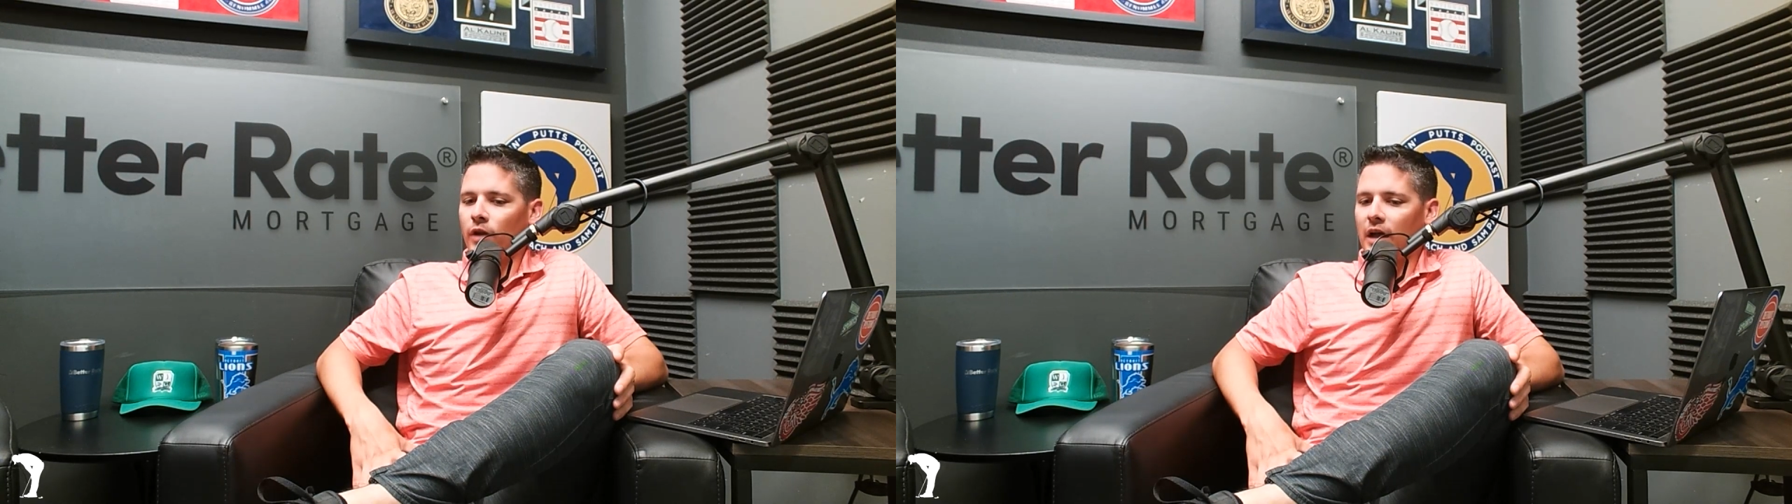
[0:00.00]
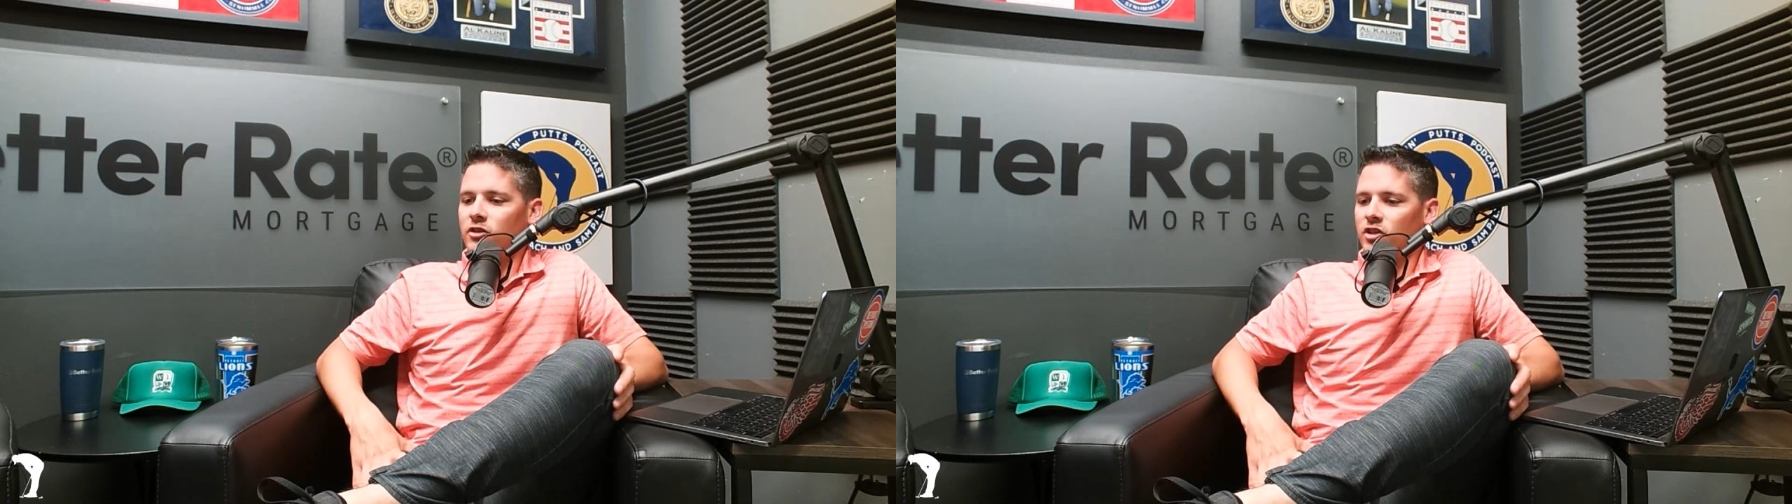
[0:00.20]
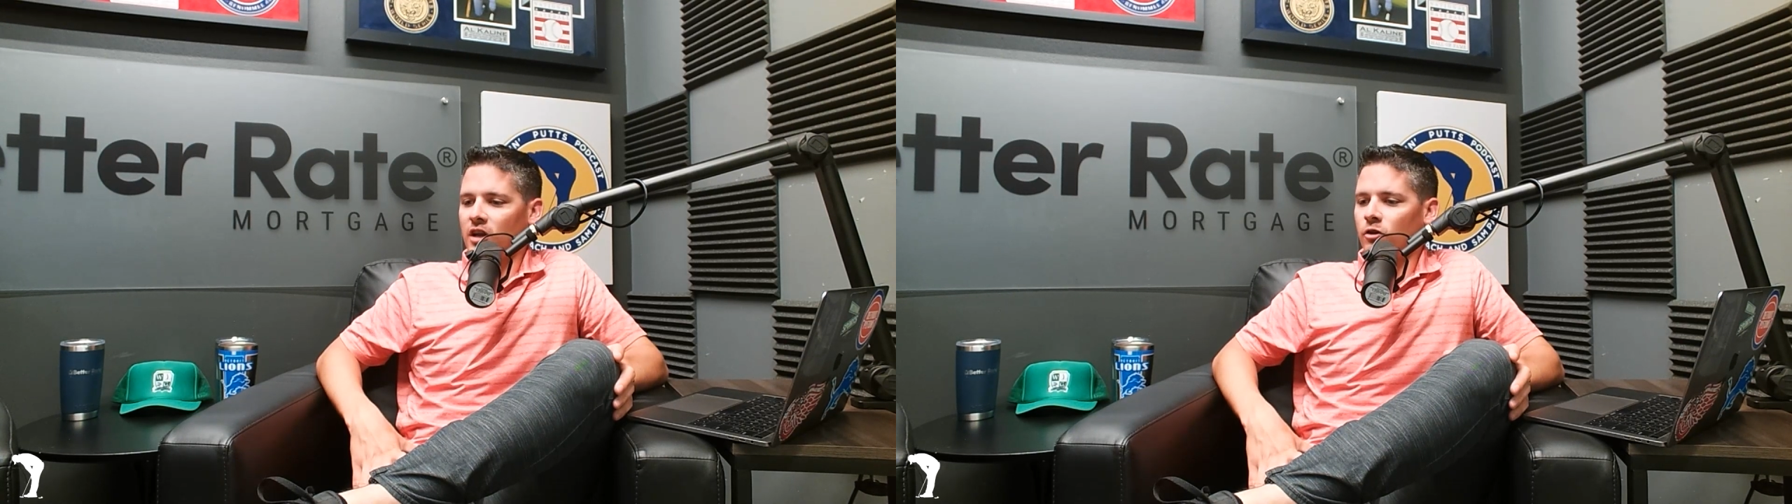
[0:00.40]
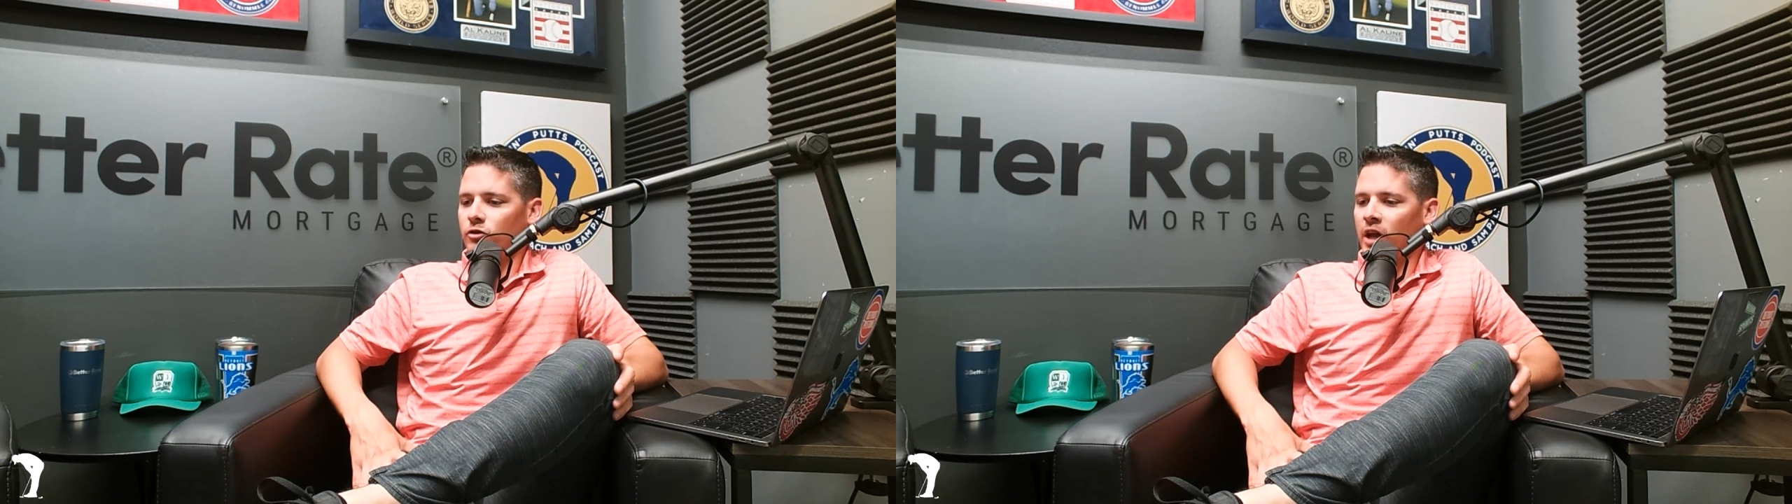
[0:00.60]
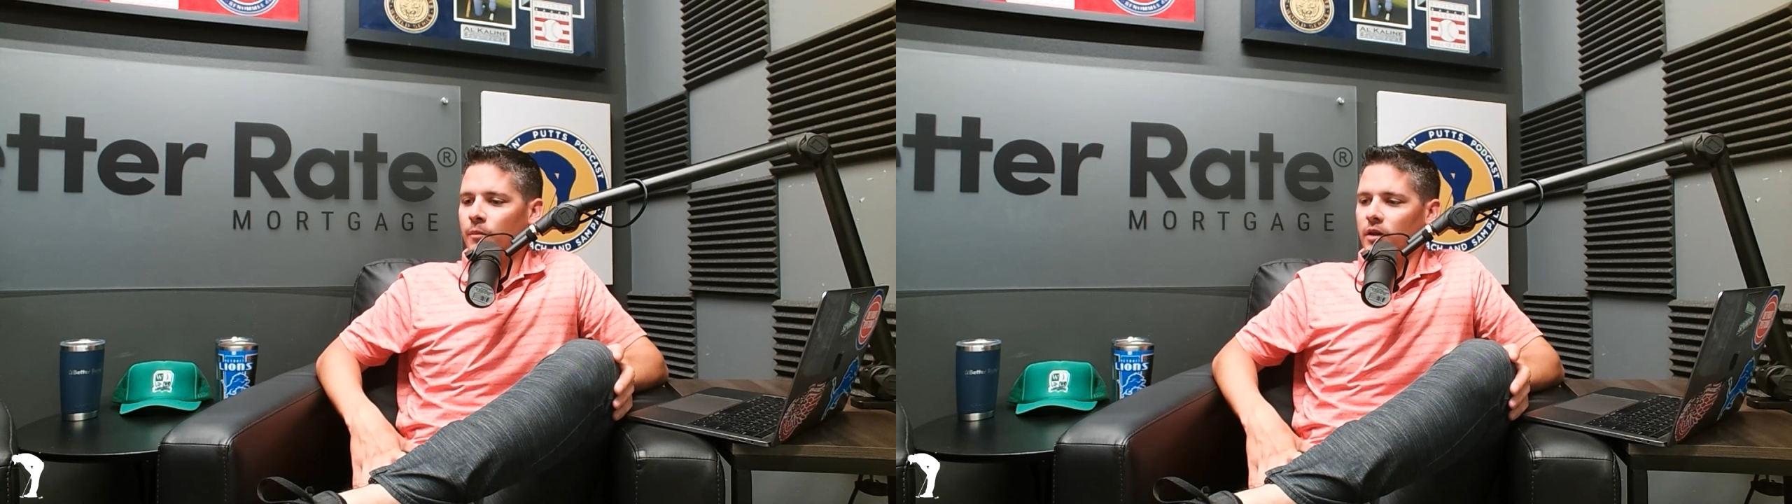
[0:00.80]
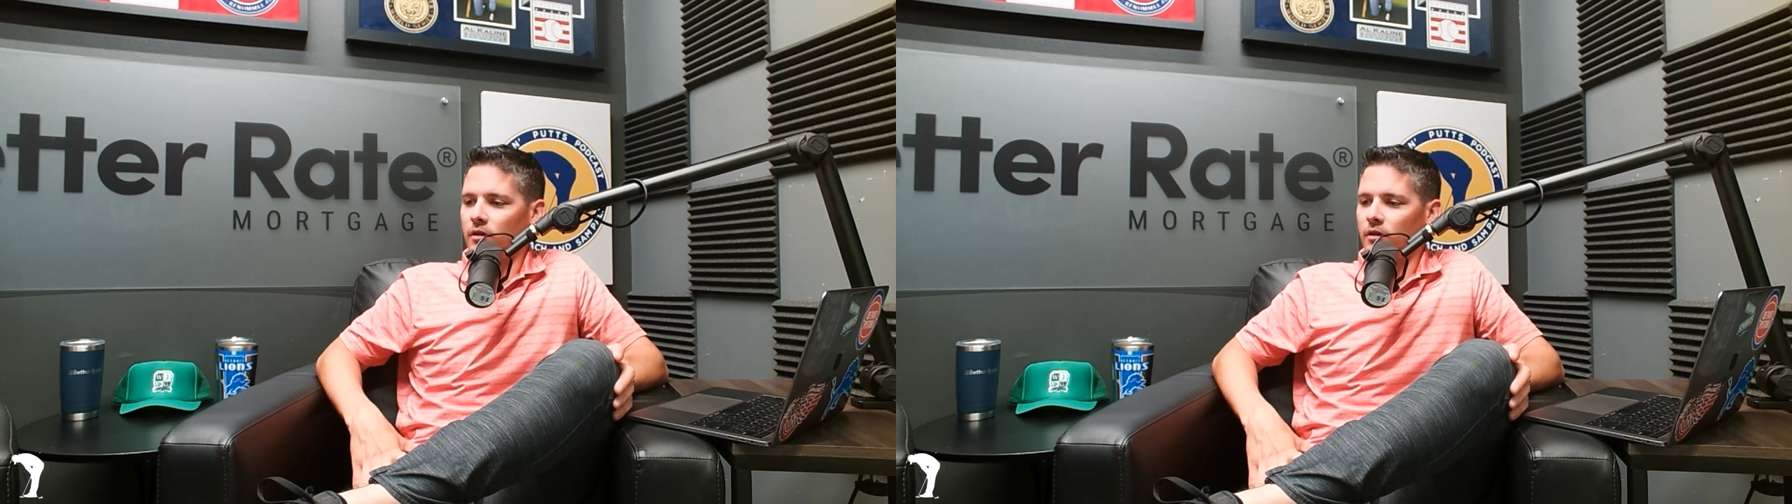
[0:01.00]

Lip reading: not just entertainment,